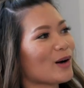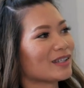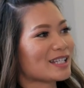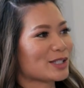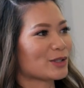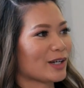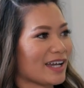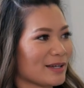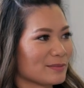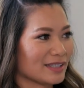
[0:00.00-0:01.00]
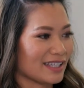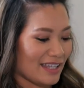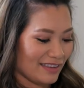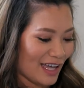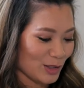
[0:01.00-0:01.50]
on Instagram
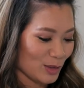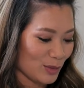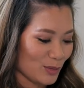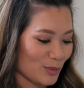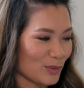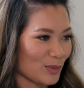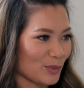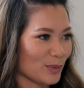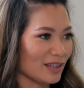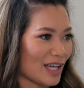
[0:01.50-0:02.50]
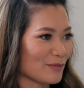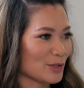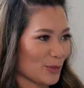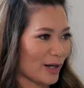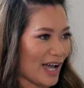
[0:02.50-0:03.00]
that you would love
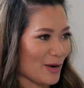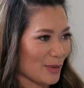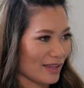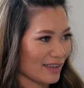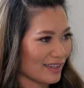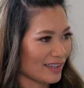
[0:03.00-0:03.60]
to work out with?